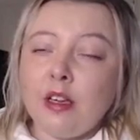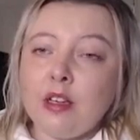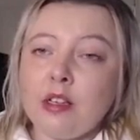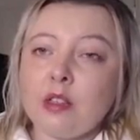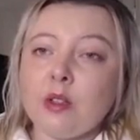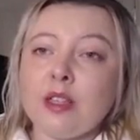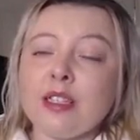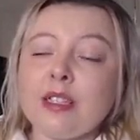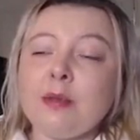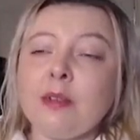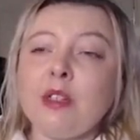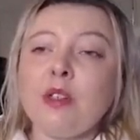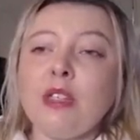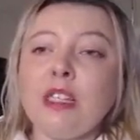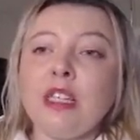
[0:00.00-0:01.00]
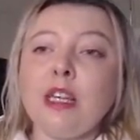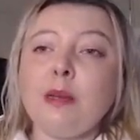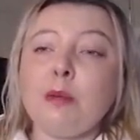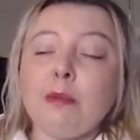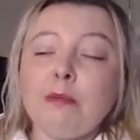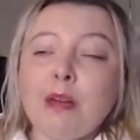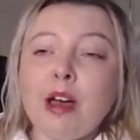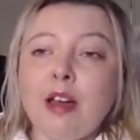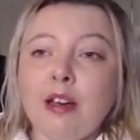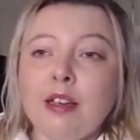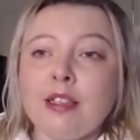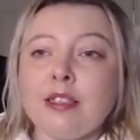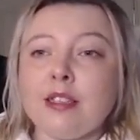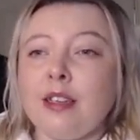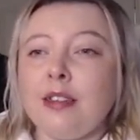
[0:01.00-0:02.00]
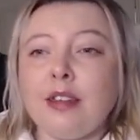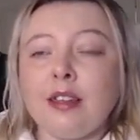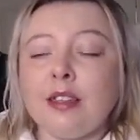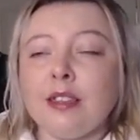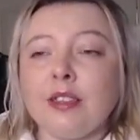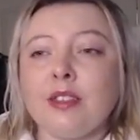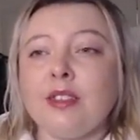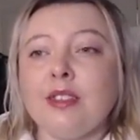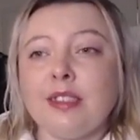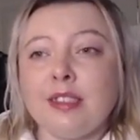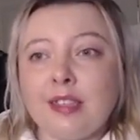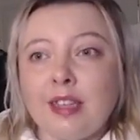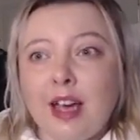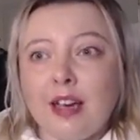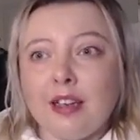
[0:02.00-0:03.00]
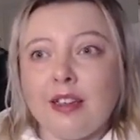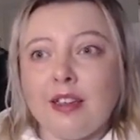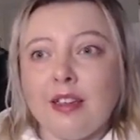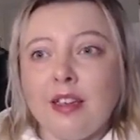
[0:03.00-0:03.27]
So that's something you need to keep in mind, is that nothing's gonna stack.